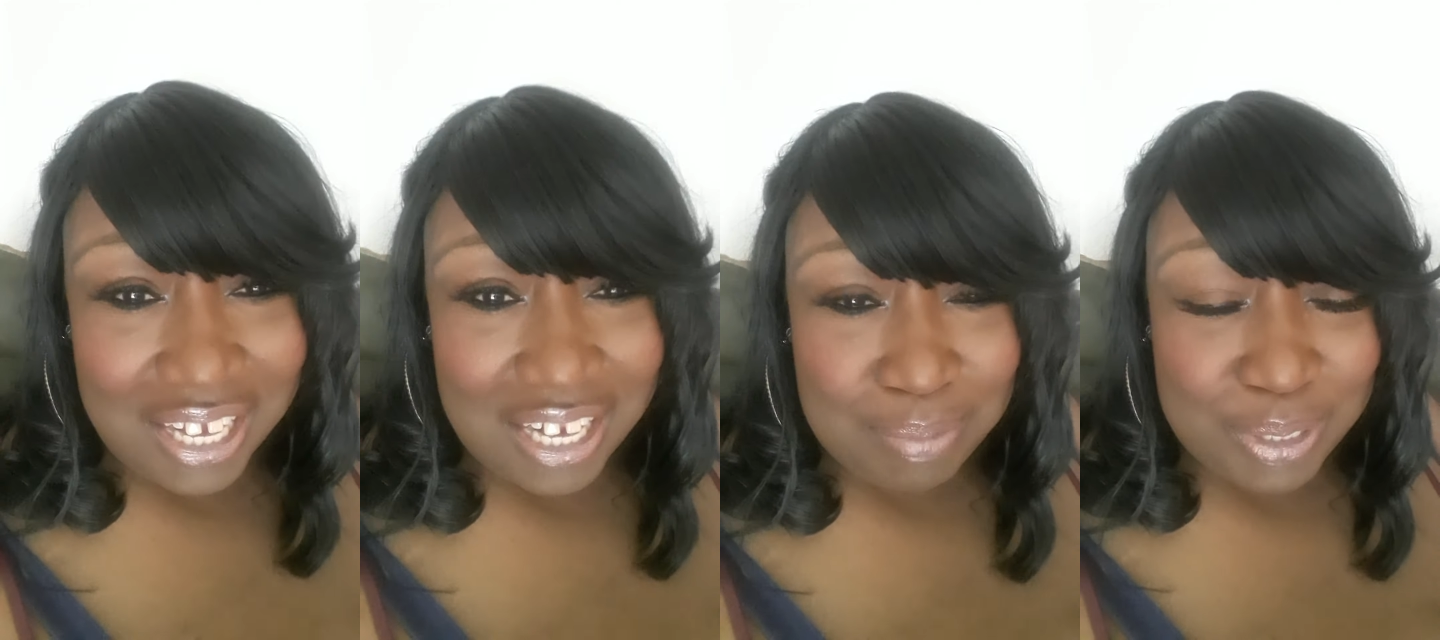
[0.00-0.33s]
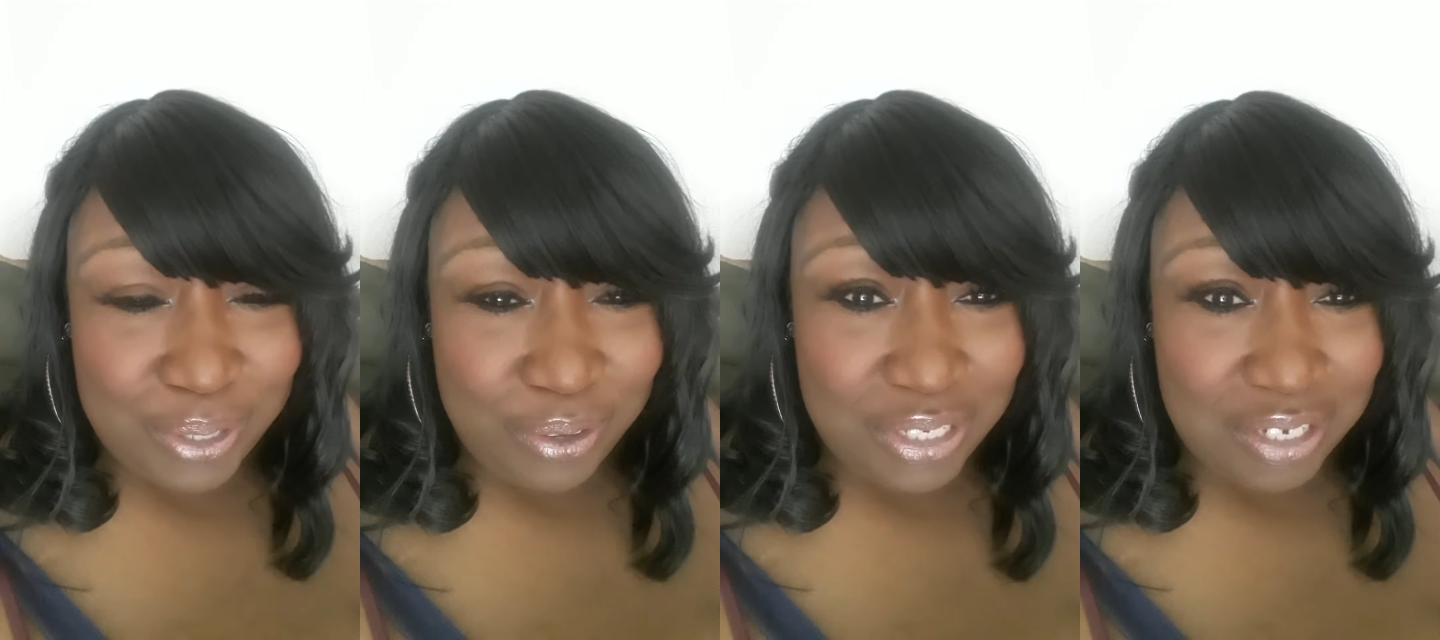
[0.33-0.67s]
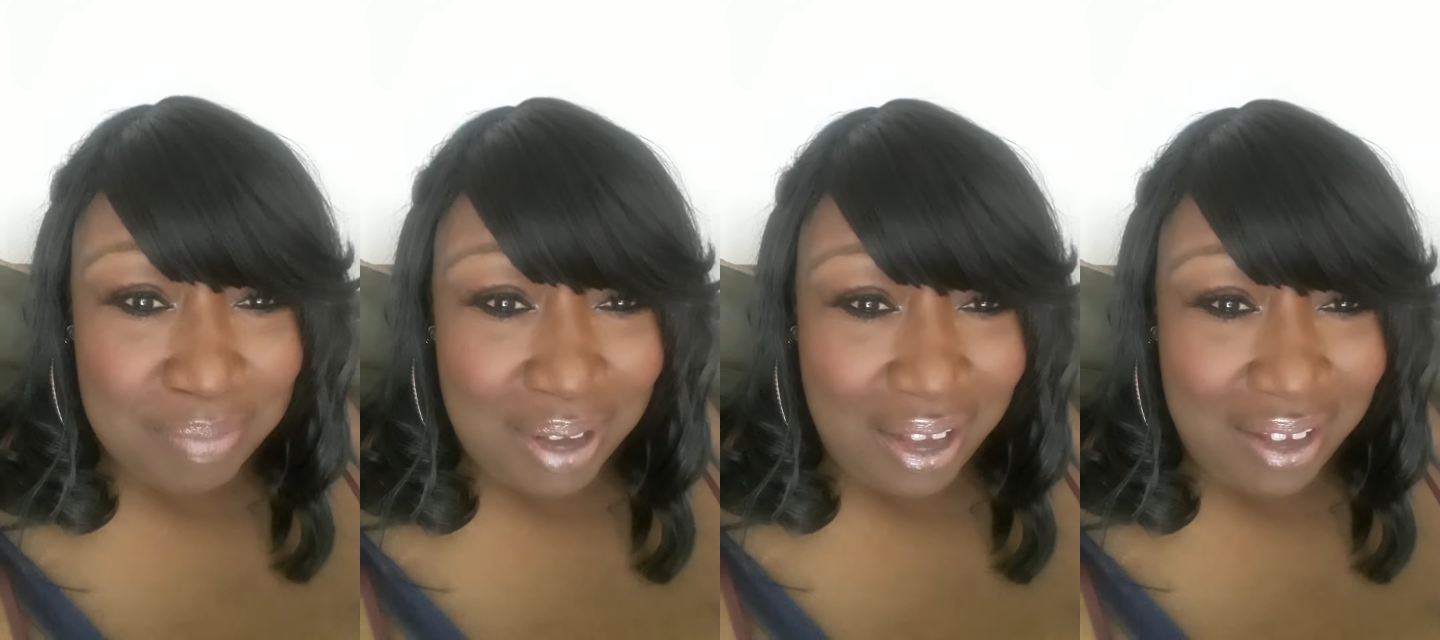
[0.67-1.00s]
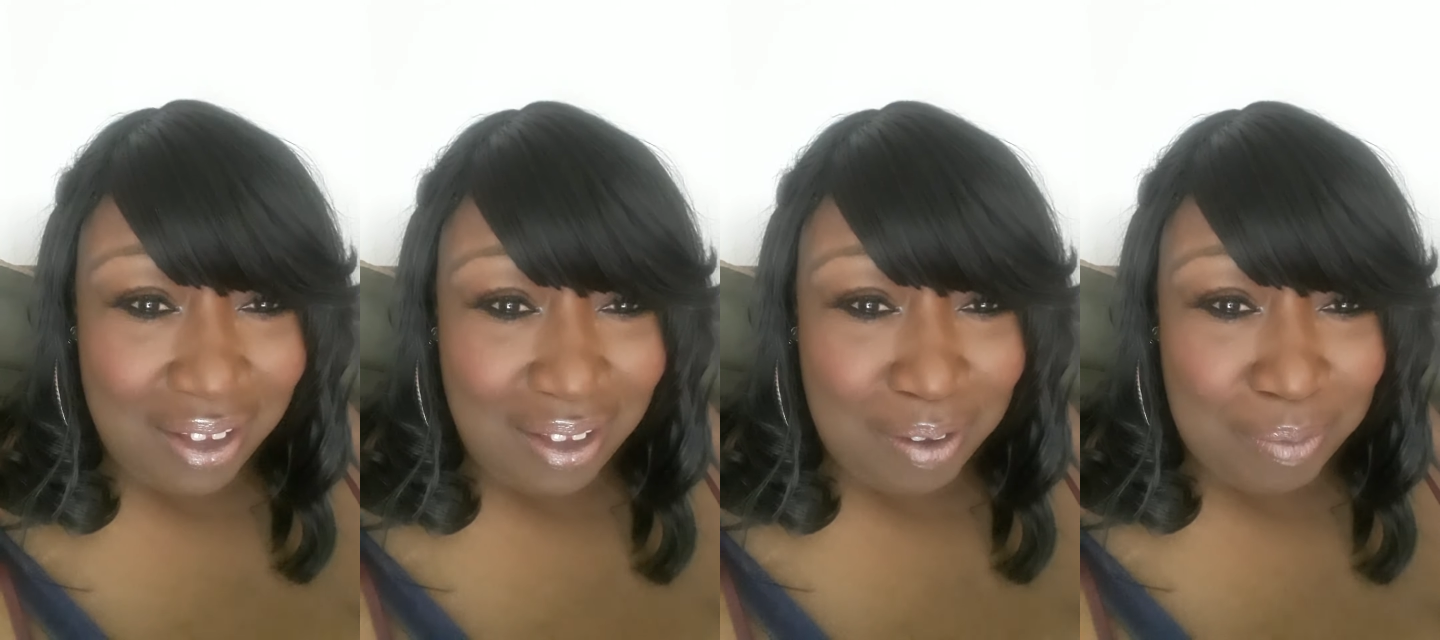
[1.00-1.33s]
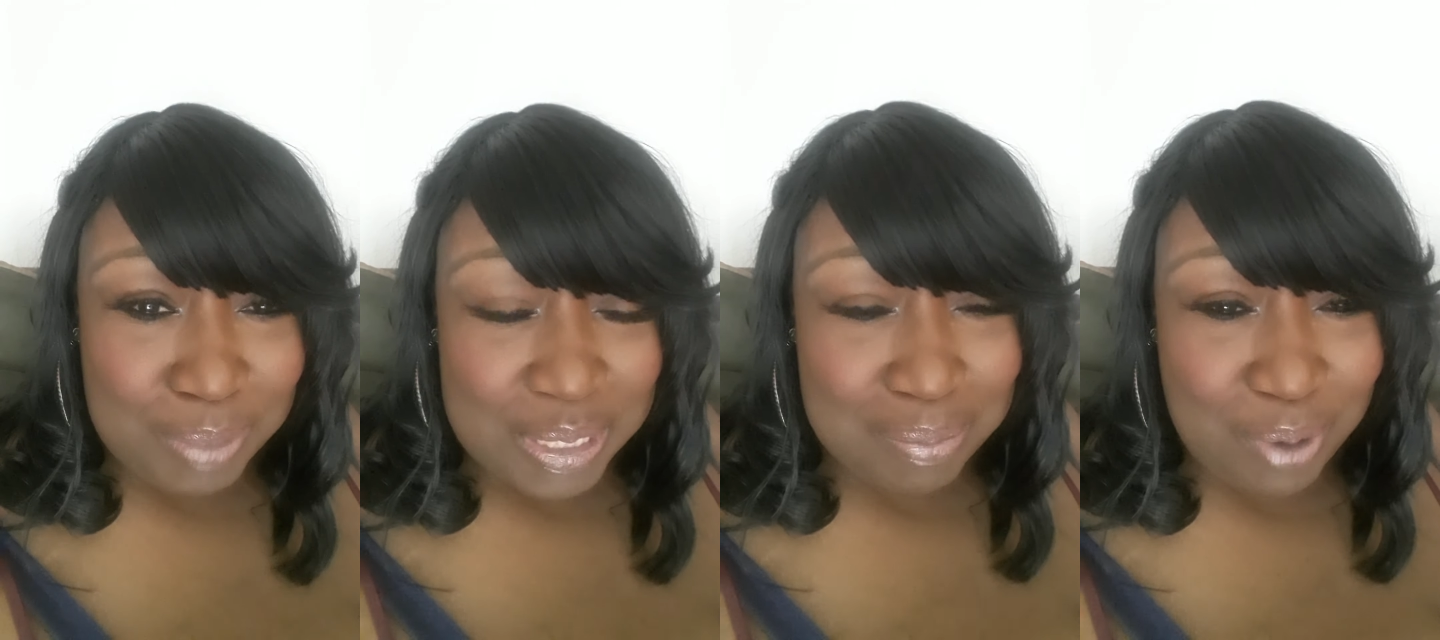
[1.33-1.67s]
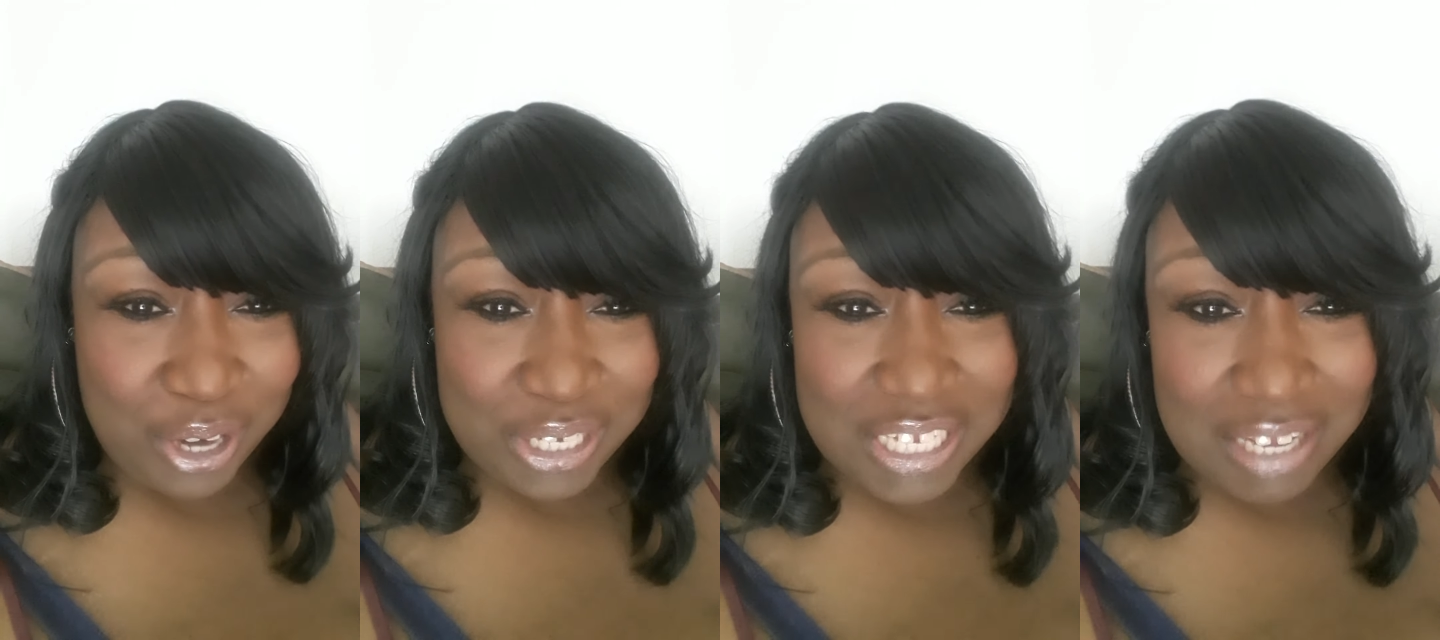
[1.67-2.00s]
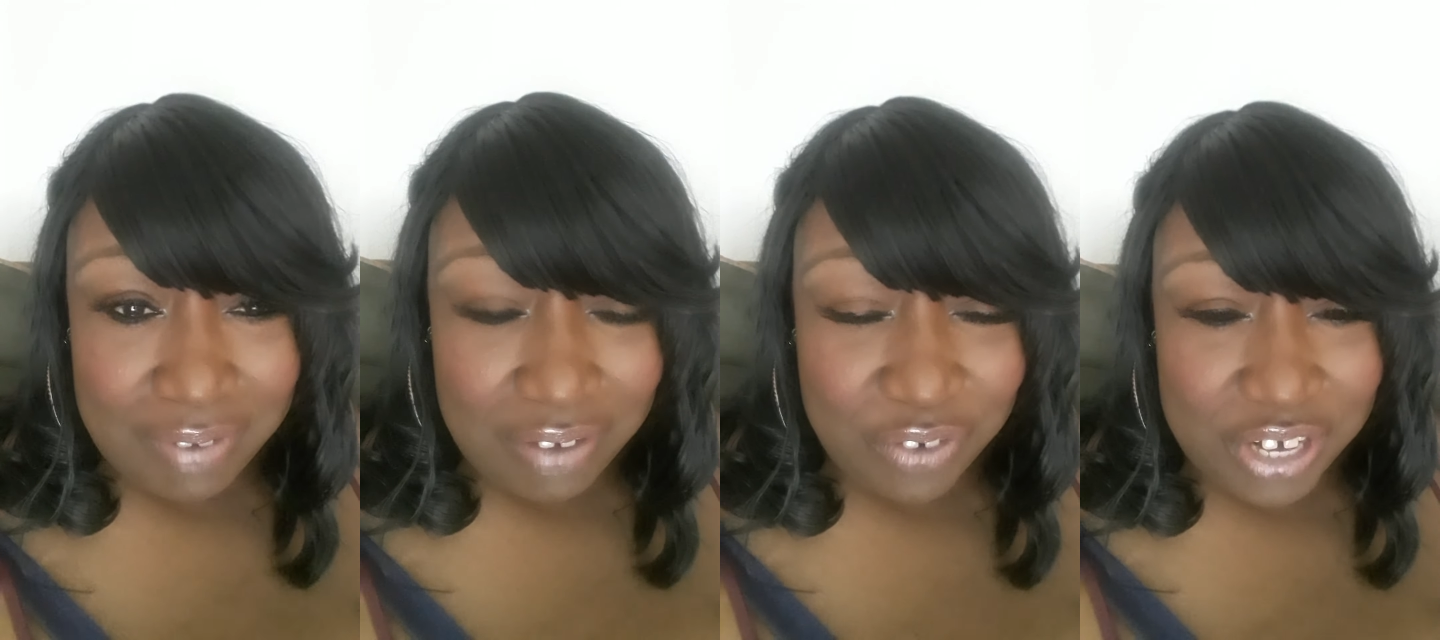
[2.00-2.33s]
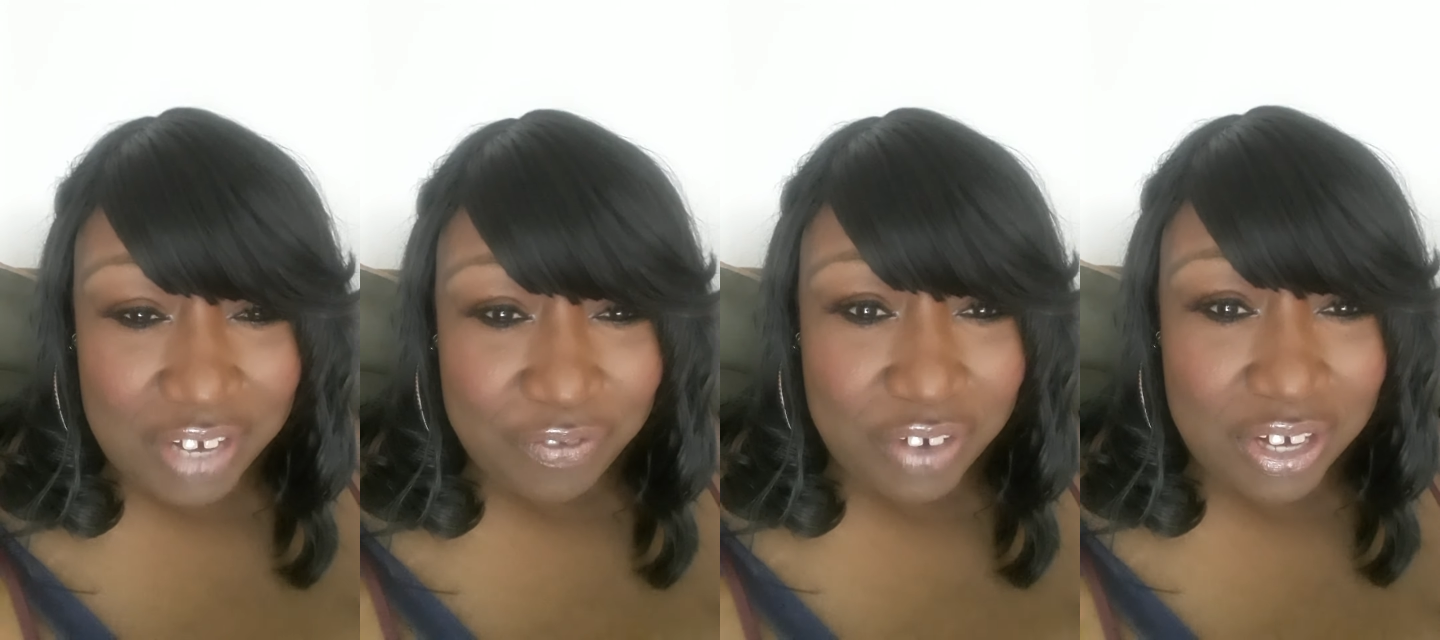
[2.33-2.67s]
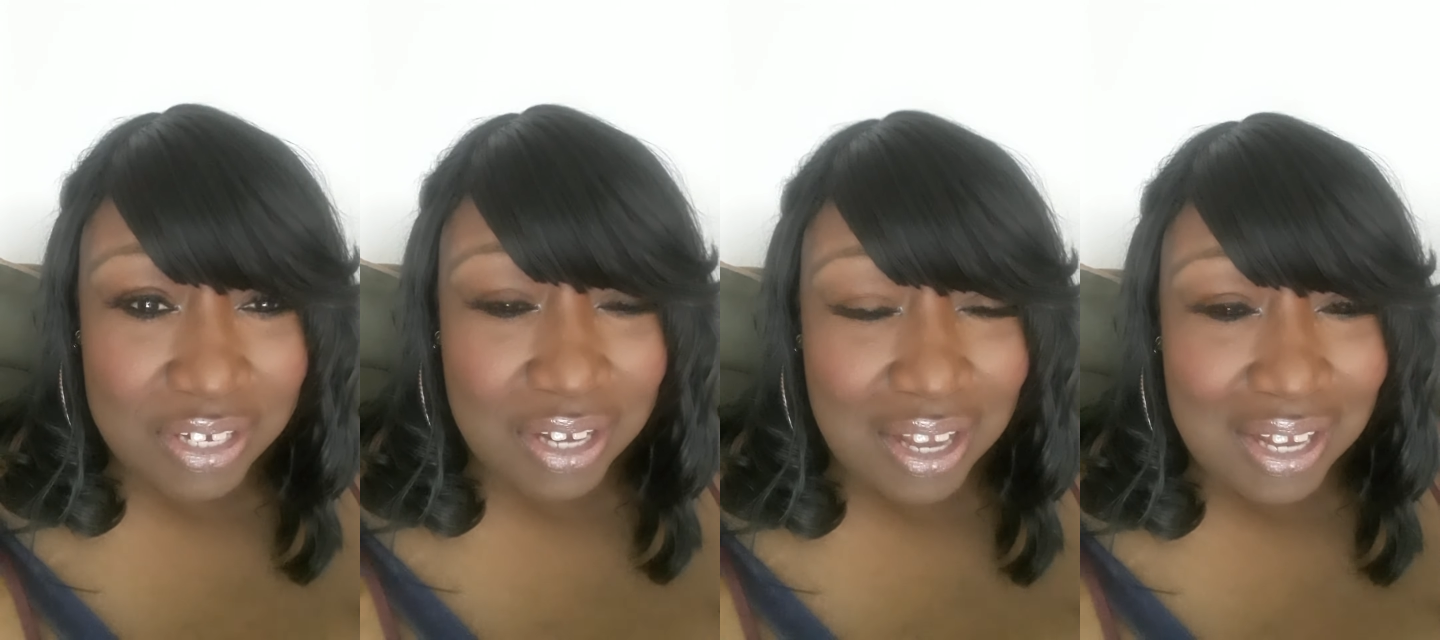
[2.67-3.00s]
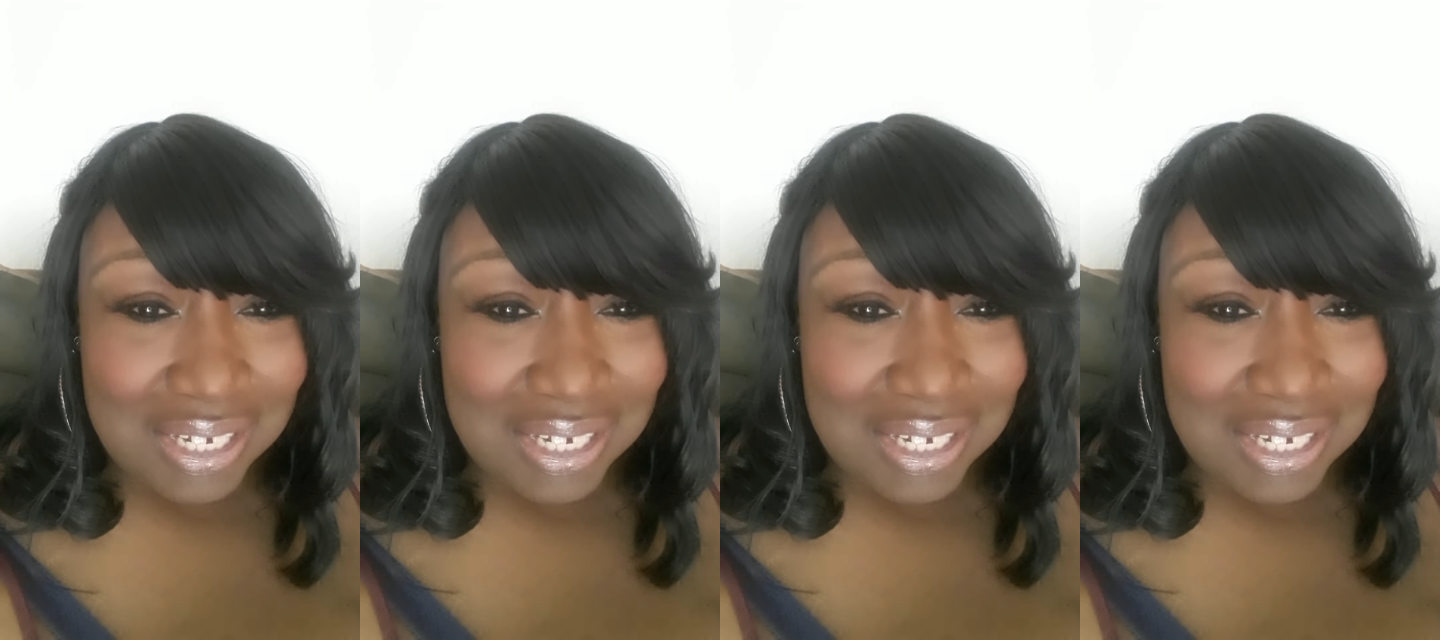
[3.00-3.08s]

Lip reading: and I'm searching my smart TV for different